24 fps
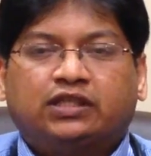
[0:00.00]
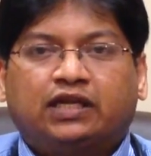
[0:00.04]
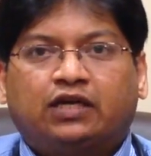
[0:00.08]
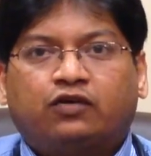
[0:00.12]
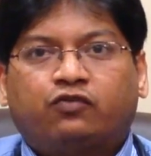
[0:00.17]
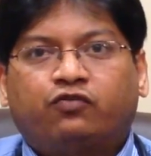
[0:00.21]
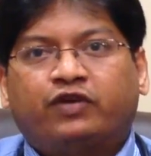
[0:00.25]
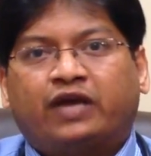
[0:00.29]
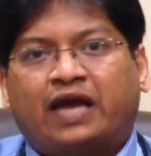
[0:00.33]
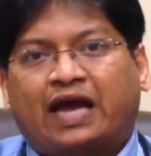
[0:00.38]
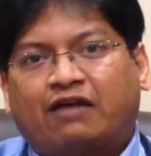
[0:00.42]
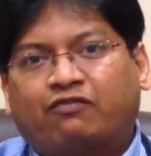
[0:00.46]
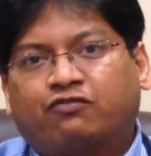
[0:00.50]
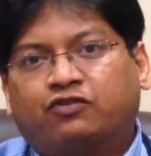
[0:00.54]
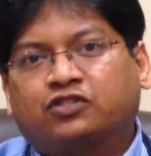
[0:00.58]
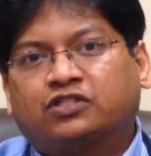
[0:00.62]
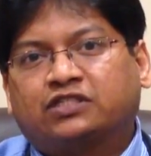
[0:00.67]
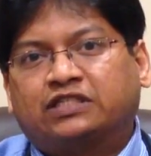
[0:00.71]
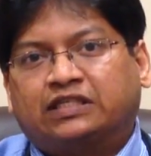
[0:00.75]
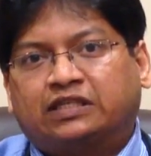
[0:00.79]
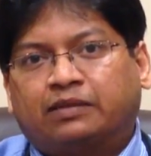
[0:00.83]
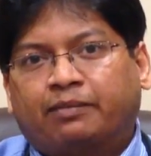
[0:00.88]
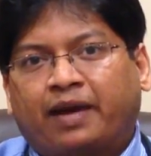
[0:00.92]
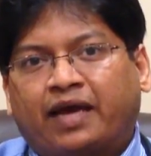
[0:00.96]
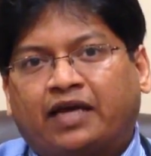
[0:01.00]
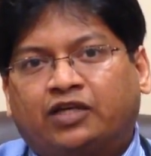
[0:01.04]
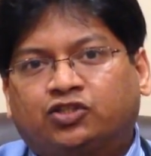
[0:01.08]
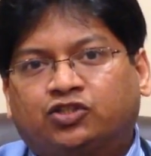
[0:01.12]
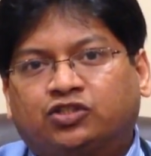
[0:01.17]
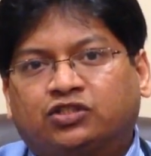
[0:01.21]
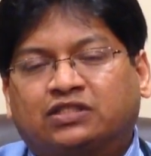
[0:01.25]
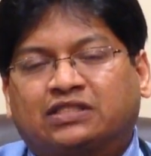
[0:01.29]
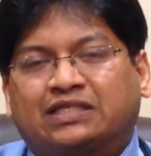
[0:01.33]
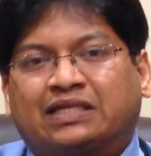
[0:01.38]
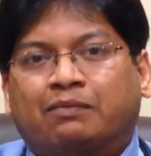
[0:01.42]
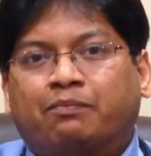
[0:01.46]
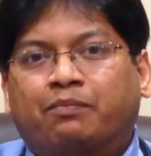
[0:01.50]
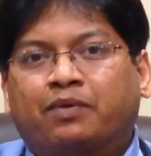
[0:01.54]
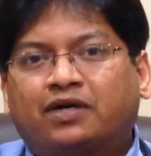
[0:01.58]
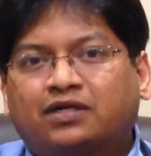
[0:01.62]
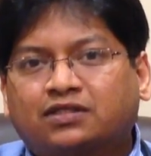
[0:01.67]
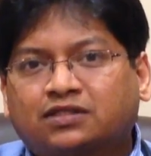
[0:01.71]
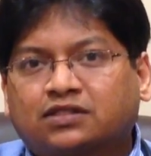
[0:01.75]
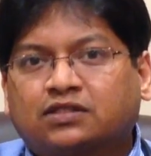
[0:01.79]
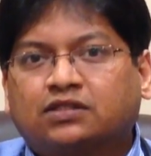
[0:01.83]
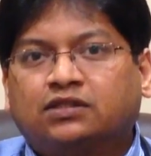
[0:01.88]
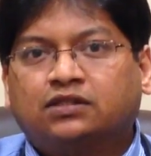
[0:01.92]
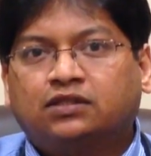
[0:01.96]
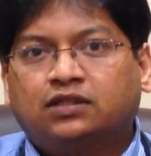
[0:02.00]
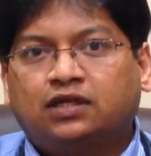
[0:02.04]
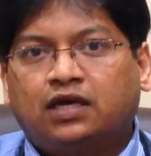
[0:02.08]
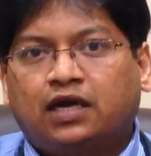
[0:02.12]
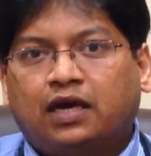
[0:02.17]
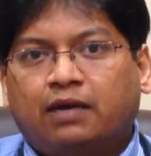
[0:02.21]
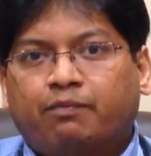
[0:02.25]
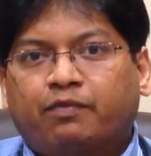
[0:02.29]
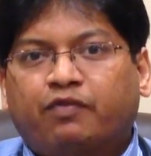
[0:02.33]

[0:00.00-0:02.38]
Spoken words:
that we have to see the patients in person